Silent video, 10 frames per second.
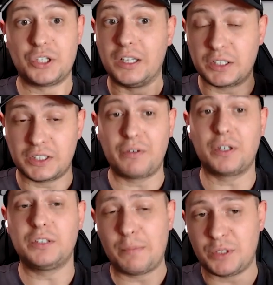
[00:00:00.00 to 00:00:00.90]
And several
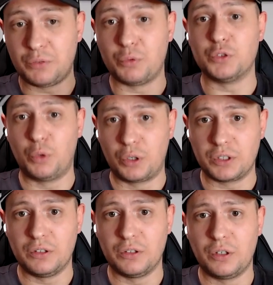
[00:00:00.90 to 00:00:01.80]
times it was
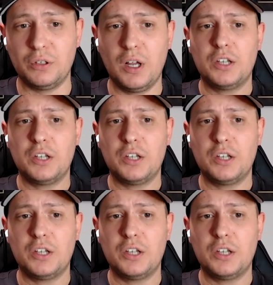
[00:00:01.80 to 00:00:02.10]
working, you know?